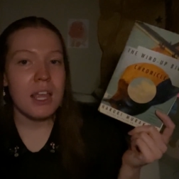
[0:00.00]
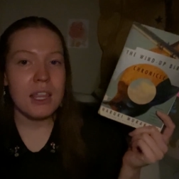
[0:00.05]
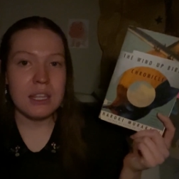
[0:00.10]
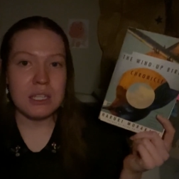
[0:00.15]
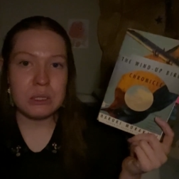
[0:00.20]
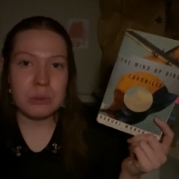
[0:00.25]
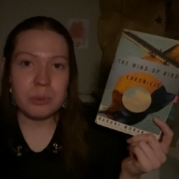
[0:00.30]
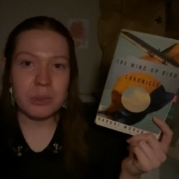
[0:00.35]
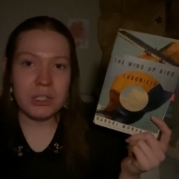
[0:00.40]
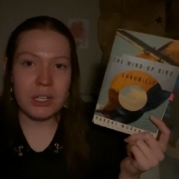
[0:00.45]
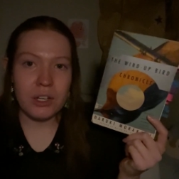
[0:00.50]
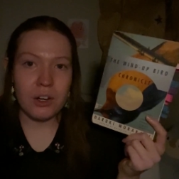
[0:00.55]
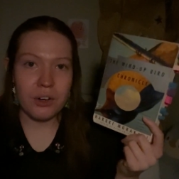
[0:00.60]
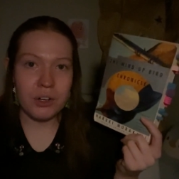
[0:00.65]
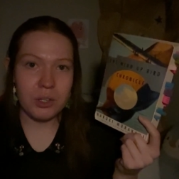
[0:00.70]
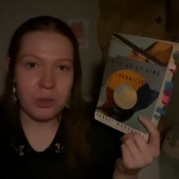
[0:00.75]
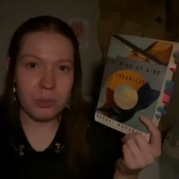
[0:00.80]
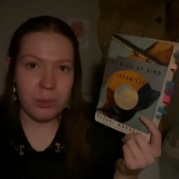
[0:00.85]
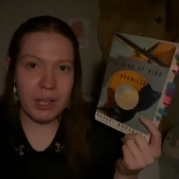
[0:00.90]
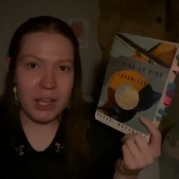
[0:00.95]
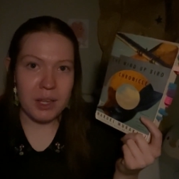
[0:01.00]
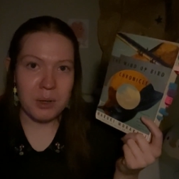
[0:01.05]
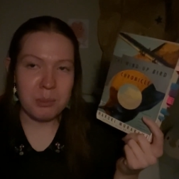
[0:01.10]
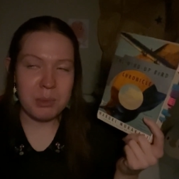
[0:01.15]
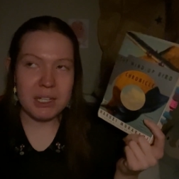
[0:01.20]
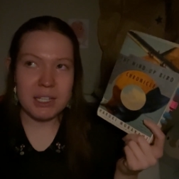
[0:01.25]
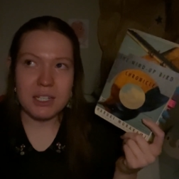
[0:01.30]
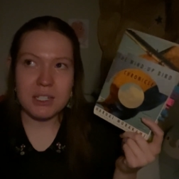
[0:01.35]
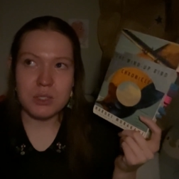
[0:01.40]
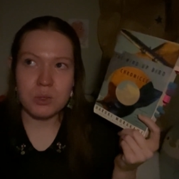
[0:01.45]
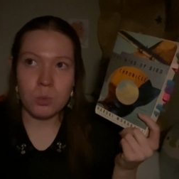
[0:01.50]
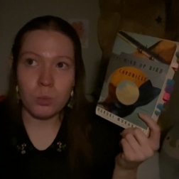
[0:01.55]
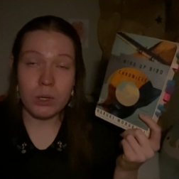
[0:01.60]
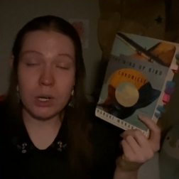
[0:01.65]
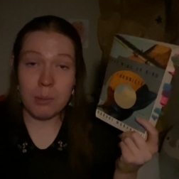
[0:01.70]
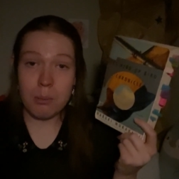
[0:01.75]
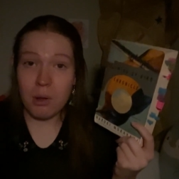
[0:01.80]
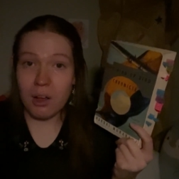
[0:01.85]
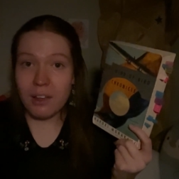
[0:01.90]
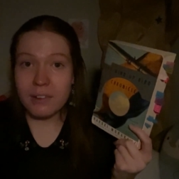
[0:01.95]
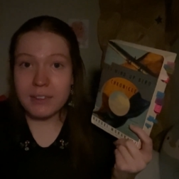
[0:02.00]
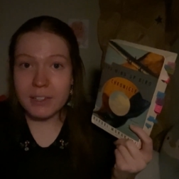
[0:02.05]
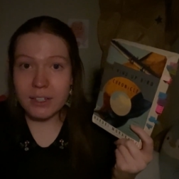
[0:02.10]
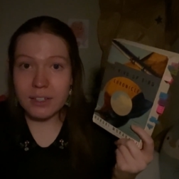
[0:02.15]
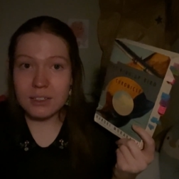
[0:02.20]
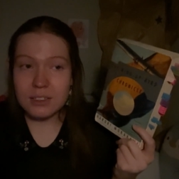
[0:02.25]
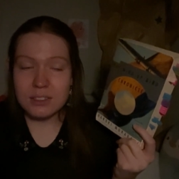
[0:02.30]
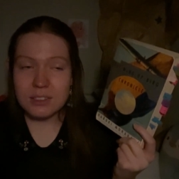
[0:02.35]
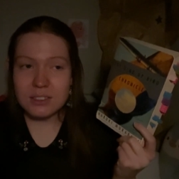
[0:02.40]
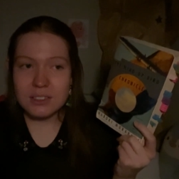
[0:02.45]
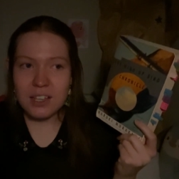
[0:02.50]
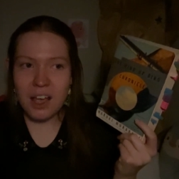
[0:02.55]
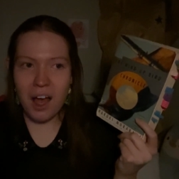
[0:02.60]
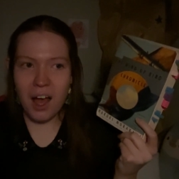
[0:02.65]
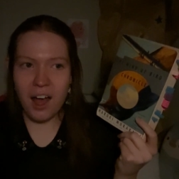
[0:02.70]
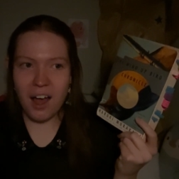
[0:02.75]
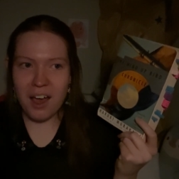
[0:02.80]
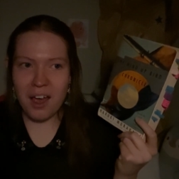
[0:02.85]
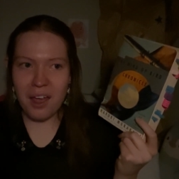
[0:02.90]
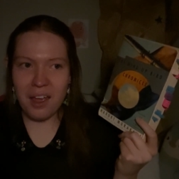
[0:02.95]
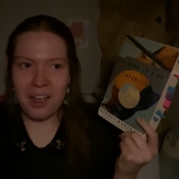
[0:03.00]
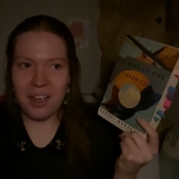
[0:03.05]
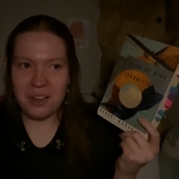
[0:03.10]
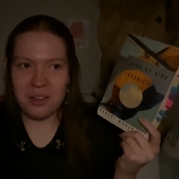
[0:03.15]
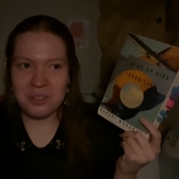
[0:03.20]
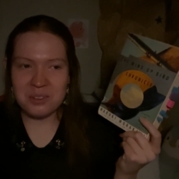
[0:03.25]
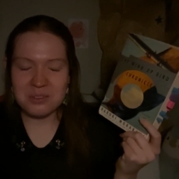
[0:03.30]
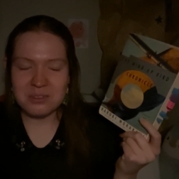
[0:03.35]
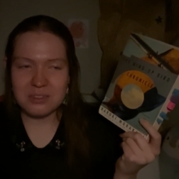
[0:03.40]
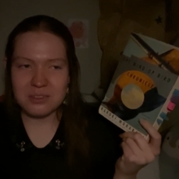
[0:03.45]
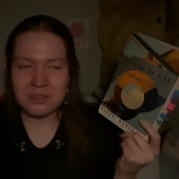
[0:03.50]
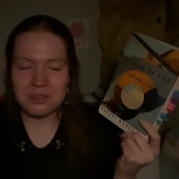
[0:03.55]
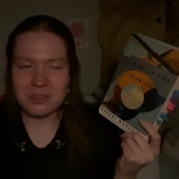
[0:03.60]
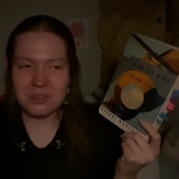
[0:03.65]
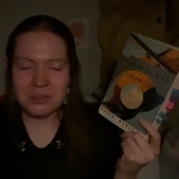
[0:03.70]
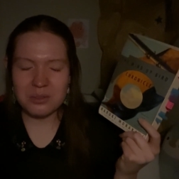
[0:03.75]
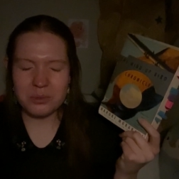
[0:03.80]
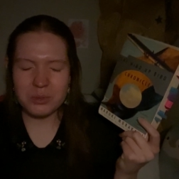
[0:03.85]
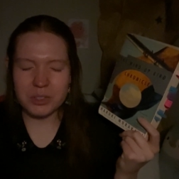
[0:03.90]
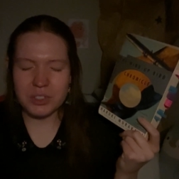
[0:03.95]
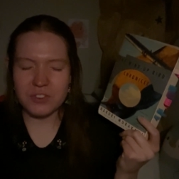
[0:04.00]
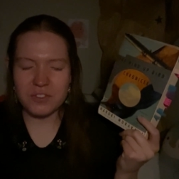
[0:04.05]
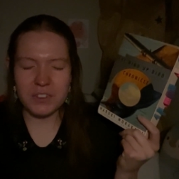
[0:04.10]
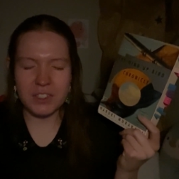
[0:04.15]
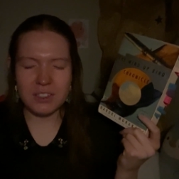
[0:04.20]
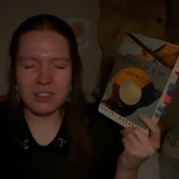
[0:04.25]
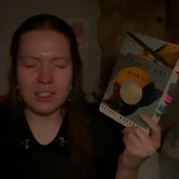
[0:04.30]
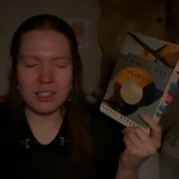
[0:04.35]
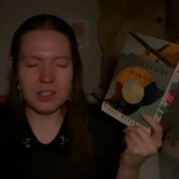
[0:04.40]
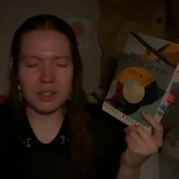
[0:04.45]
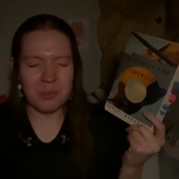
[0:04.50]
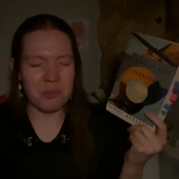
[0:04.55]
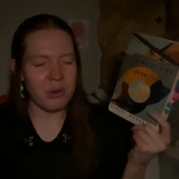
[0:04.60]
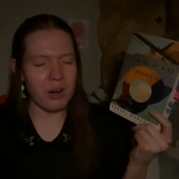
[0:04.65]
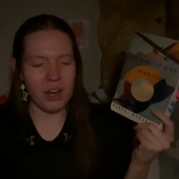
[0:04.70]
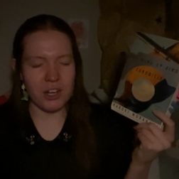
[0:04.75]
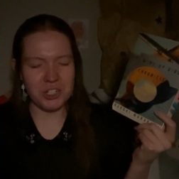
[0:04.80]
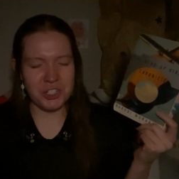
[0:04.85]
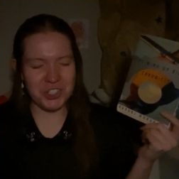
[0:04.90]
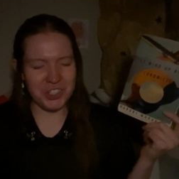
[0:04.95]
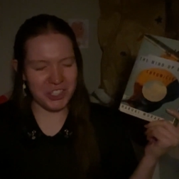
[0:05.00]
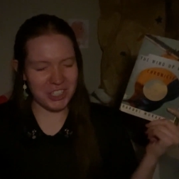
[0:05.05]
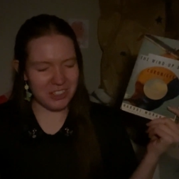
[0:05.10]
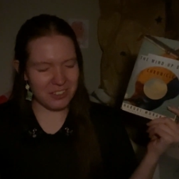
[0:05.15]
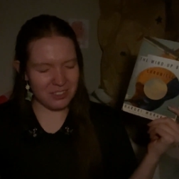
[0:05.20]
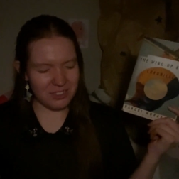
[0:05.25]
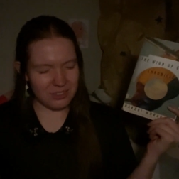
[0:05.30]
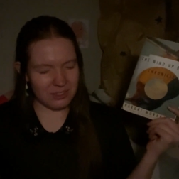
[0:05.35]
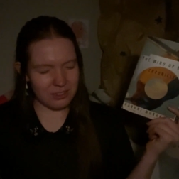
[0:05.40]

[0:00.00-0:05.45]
This one I already read, because when I bought this, I was feeling the pressure